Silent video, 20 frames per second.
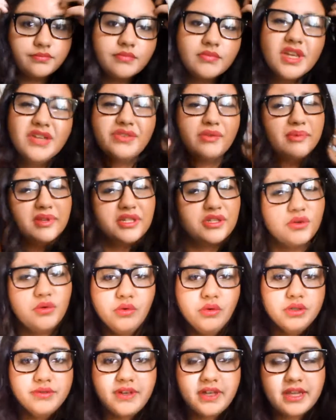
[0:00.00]
if I'm in school
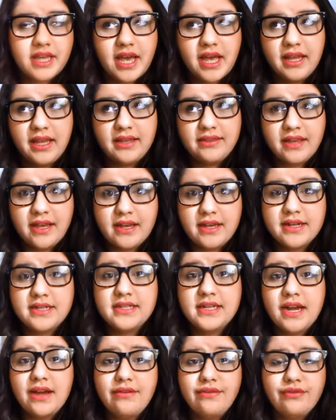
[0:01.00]
and stuff like that kind of
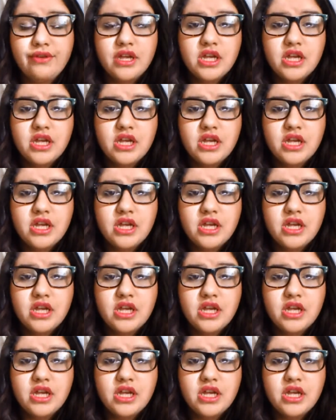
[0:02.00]
stuff.